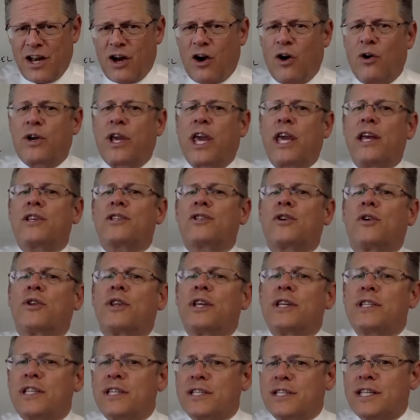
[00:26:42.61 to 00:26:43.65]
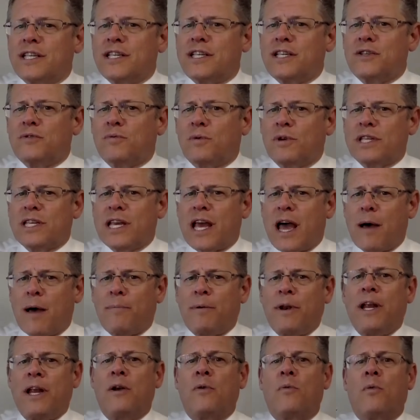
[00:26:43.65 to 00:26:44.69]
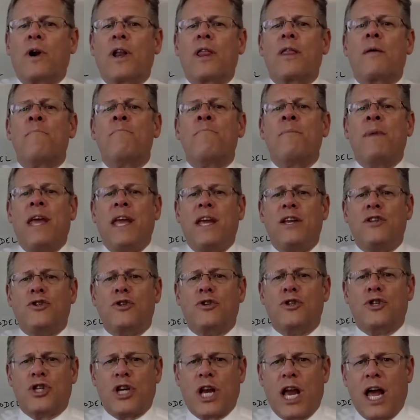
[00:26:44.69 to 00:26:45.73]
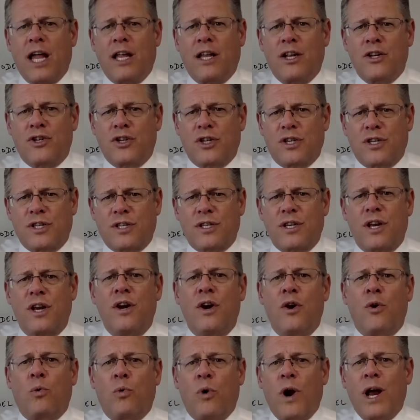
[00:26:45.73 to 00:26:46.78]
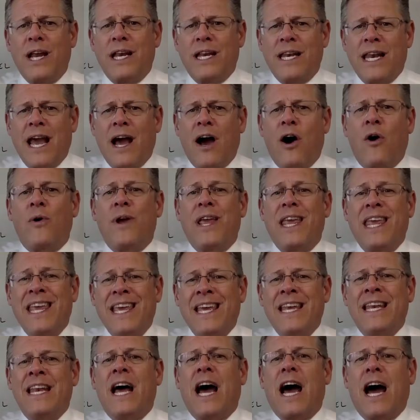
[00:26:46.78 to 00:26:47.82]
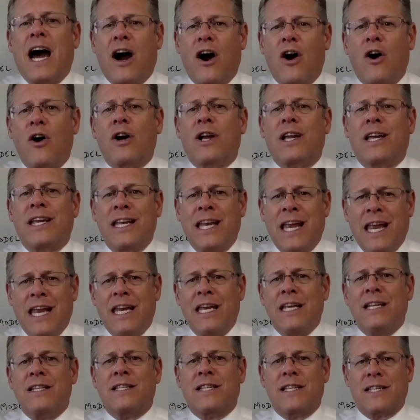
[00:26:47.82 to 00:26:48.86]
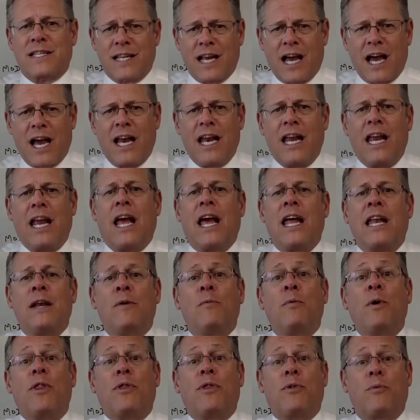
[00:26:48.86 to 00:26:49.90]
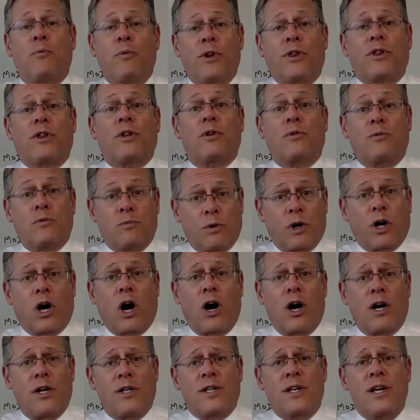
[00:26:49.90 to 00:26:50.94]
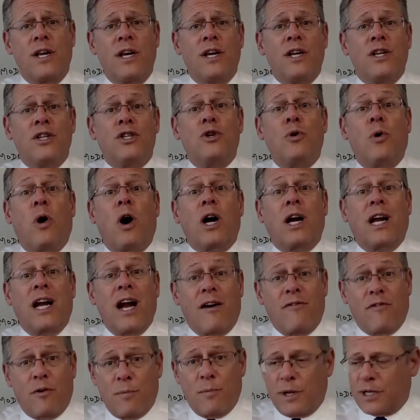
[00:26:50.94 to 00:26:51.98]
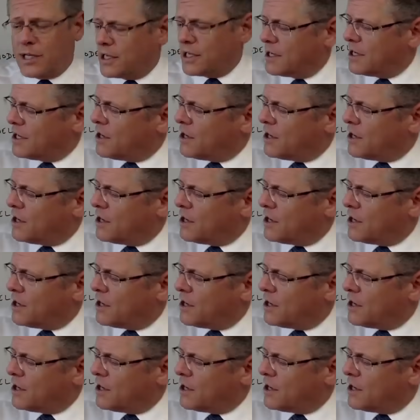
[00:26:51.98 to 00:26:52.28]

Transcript: Okay, so this is what's happening, and one of the major challenges right now in our Canadian society and with regards to our government.